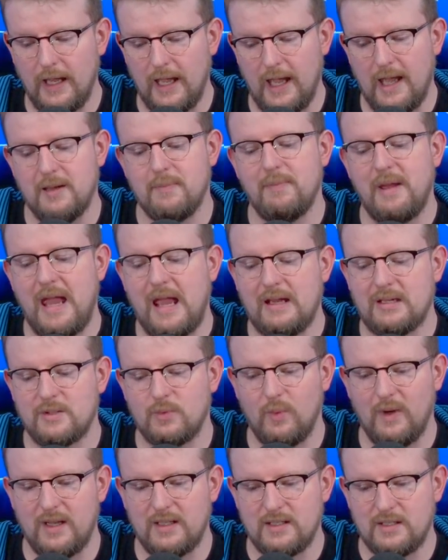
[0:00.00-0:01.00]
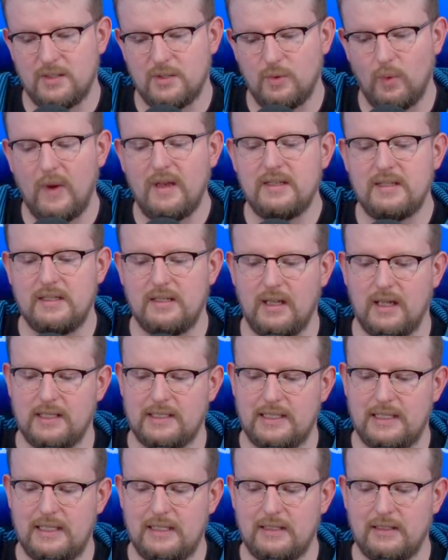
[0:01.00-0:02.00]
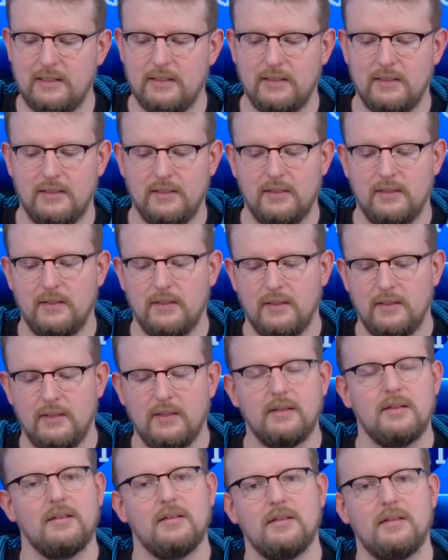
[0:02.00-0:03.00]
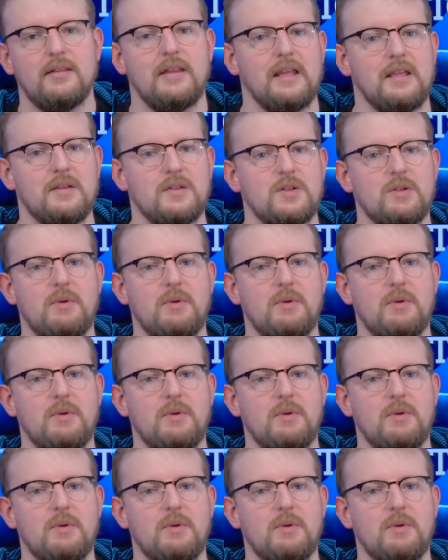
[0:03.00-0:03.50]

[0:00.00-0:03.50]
at PAX West 2019. Thank you so